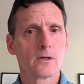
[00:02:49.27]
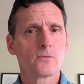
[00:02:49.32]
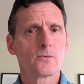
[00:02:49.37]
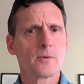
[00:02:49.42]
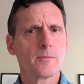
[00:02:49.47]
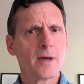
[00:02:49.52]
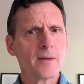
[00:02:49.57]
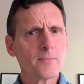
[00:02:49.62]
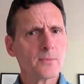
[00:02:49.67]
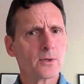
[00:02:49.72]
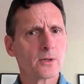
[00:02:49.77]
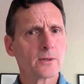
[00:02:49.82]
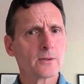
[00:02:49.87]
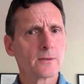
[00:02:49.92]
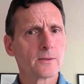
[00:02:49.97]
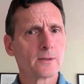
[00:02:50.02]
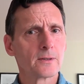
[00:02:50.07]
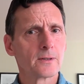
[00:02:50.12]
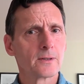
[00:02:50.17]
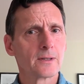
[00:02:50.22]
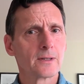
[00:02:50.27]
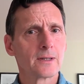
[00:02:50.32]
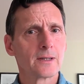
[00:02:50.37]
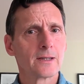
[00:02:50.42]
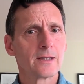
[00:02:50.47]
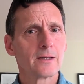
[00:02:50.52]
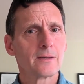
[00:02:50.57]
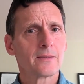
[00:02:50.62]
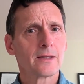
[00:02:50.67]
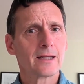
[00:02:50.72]
remember
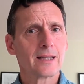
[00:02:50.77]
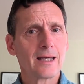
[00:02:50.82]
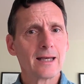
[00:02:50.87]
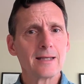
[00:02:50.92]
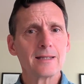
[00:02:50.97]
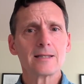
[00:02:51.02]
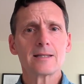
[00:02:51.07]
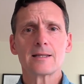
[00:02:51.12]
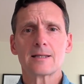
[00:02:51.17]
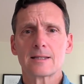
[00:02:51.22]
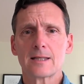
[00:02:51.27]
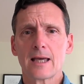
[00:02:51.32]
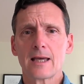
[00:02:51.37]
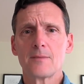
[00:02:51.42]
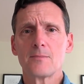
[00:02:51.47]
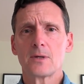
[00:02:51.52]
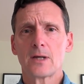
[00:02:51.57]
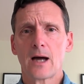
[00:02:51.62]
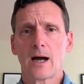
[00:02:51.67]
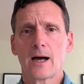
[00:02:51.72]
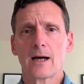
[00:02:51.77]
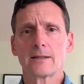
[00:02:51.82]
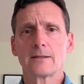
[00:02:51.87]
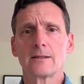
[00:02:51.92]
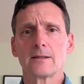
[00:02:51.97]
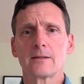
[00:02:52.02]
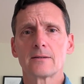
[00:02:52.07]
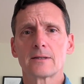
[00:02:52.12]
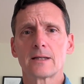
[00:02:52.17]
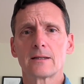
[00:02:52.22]
that he's the same God
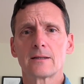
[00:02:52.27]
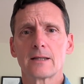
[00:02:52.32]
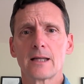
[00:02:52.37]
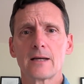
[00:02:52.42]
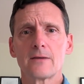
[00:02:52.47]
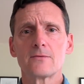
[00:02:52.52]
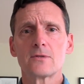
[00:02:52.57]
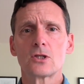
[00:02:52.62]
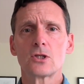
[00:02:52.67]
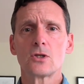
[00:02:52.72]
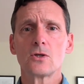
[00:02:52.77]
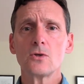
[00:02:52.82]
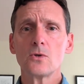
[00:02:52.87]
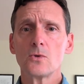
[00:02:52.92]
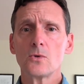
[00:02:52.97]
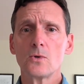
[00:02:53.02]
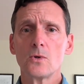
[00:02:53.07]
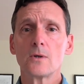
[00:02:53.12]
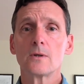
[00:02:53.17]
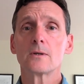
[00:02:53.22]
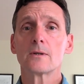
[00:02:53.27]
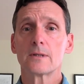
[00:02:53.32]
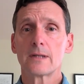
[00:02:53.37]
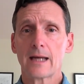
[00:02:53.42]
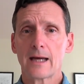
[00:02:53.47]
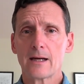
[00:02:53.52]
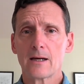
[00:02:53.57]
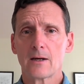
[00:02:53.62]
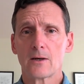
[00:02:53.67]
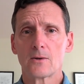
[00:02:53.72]
that loves you
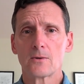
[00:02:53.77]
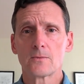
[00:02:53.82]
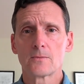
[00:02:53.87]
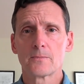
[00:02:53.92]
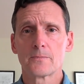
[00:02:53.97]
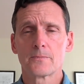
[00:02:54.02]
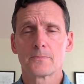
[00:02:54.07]
now.